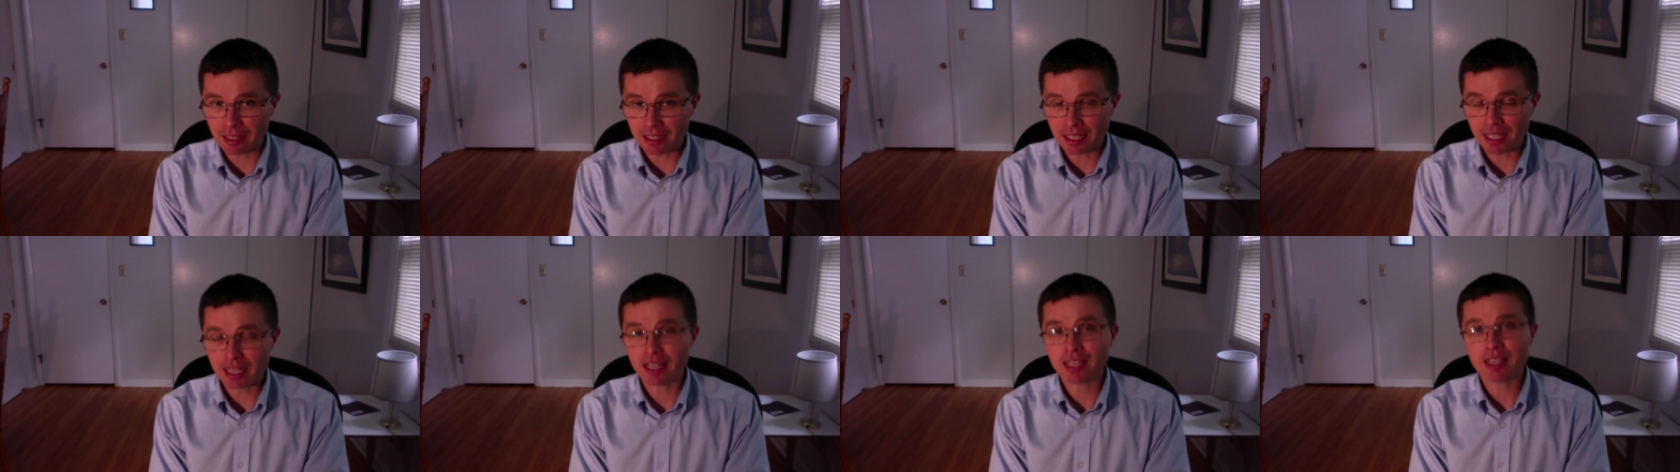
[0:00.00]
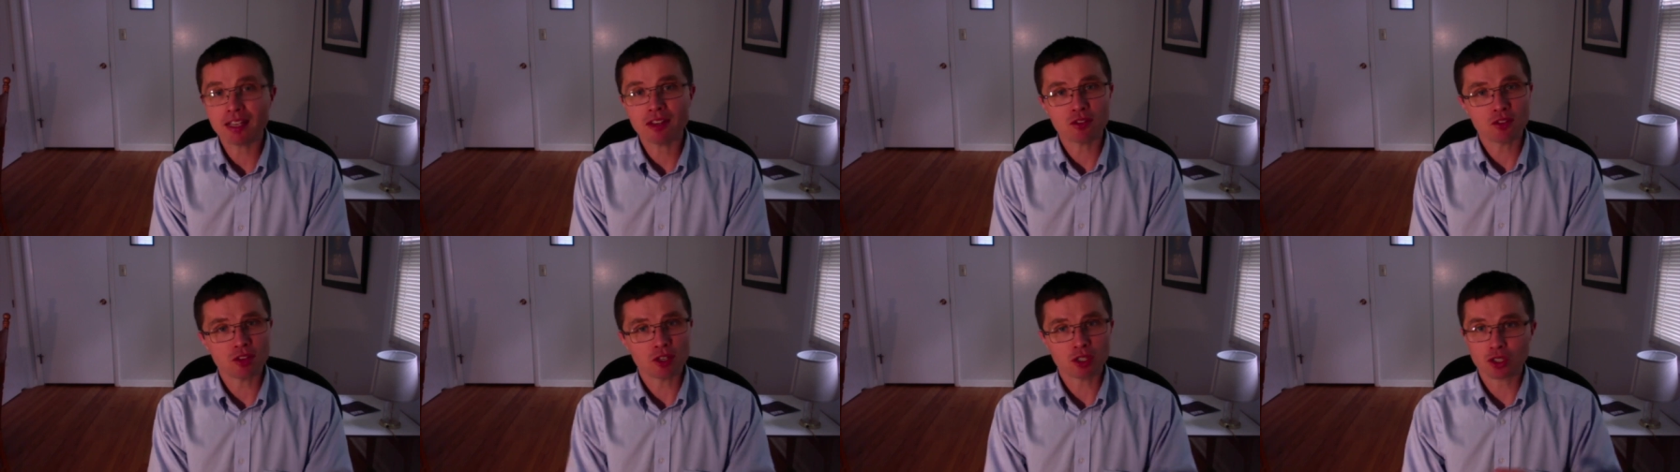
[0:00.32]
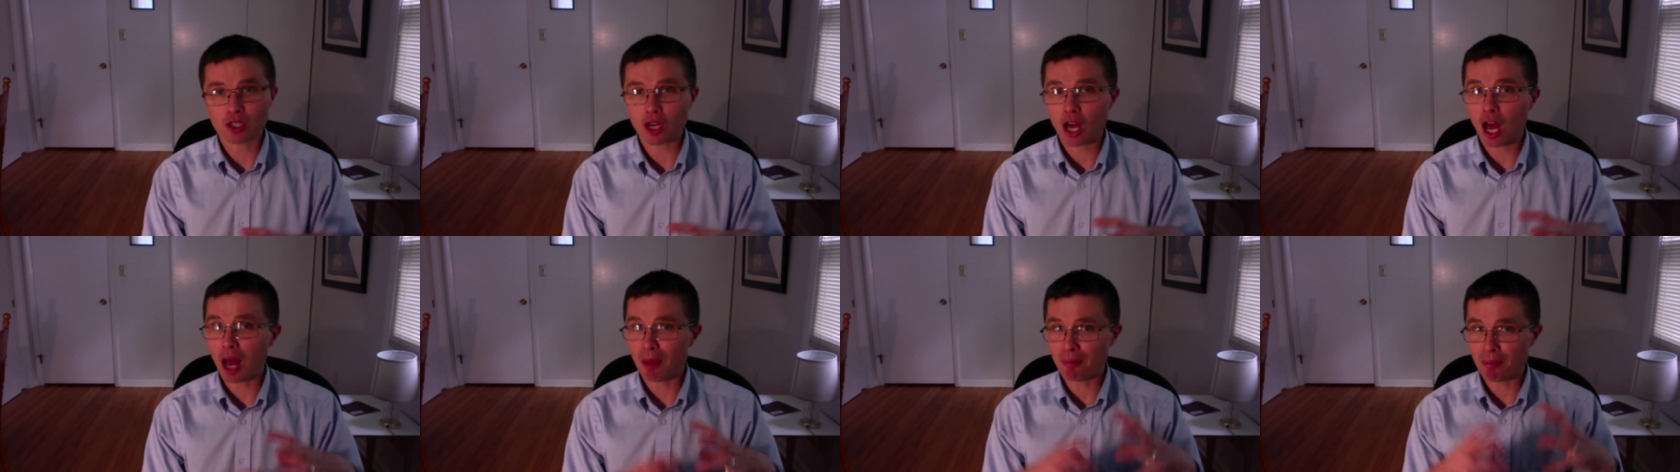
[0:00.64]
League,
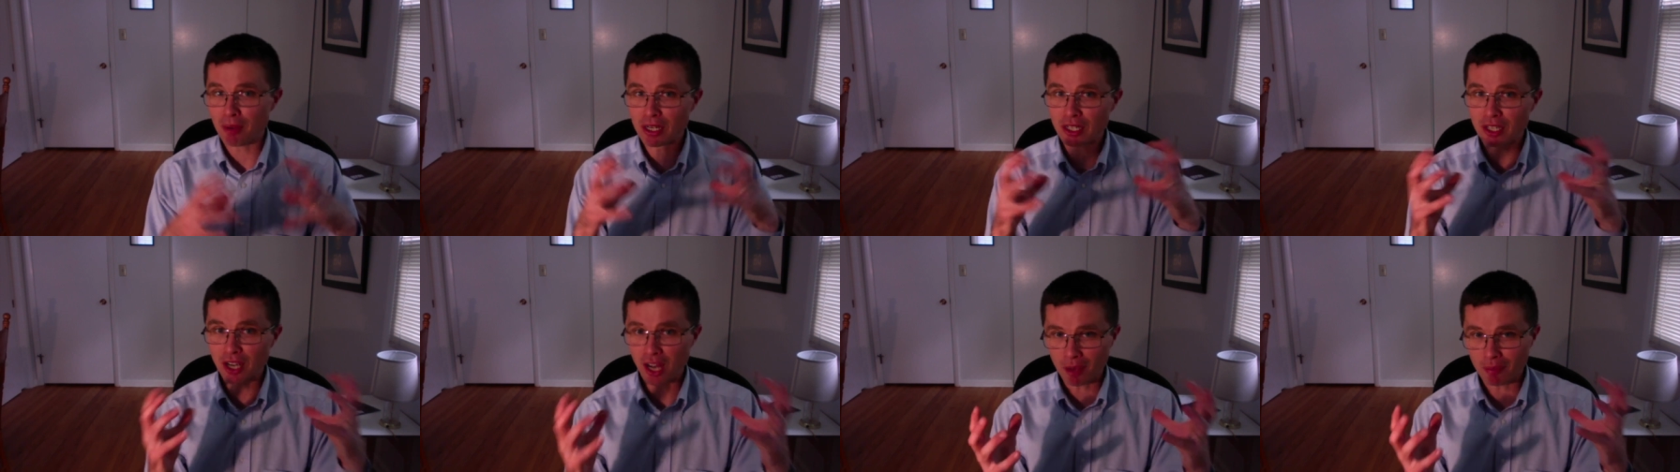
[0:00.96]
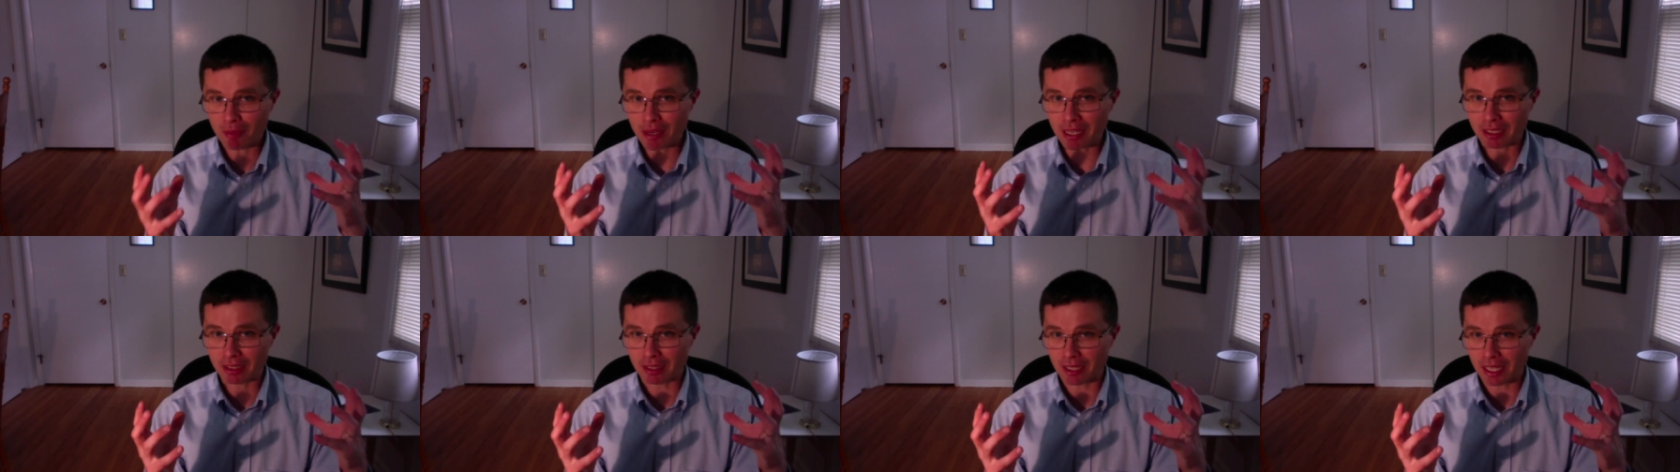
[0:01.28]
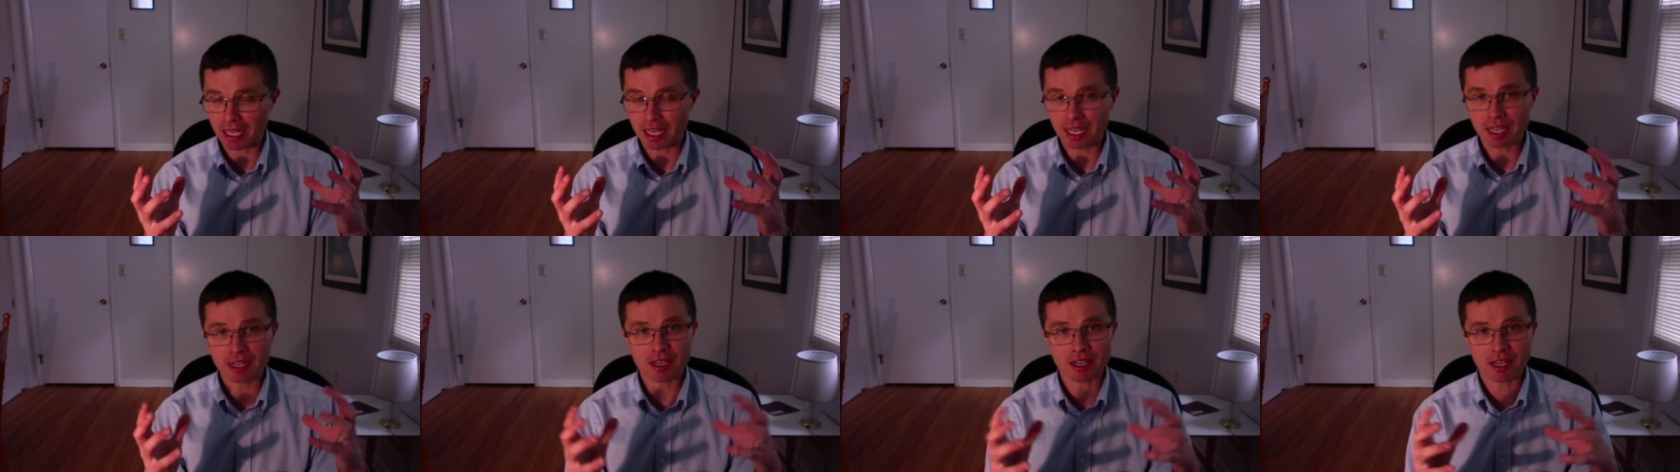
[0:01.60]
this up-and-coming
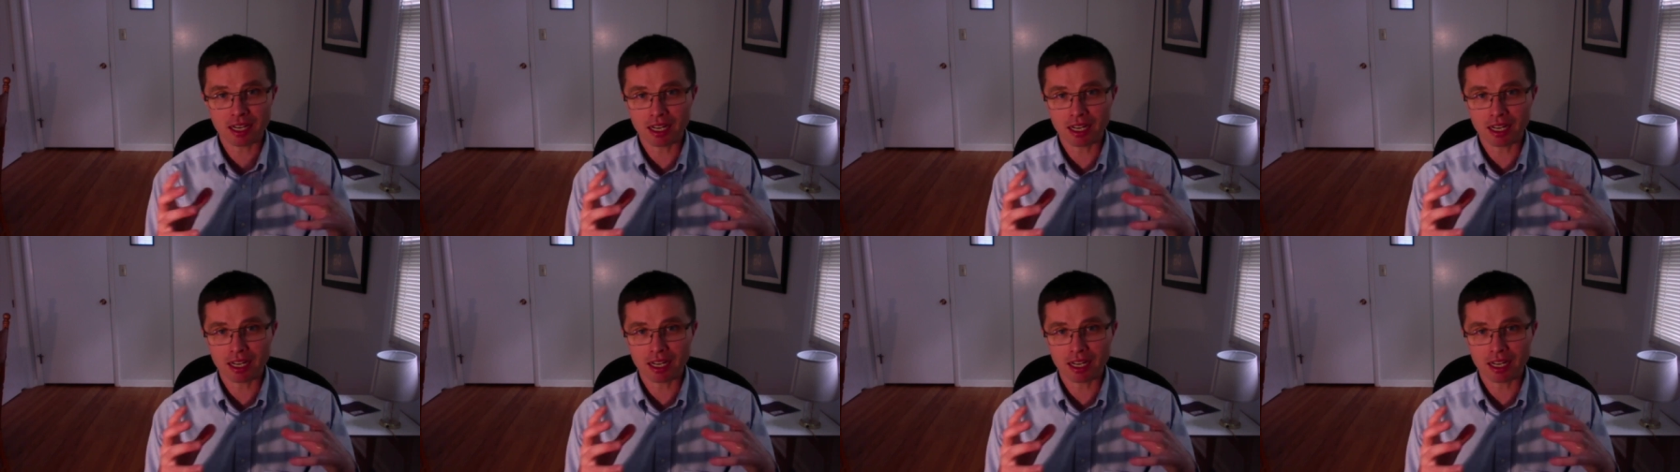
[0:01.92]
league,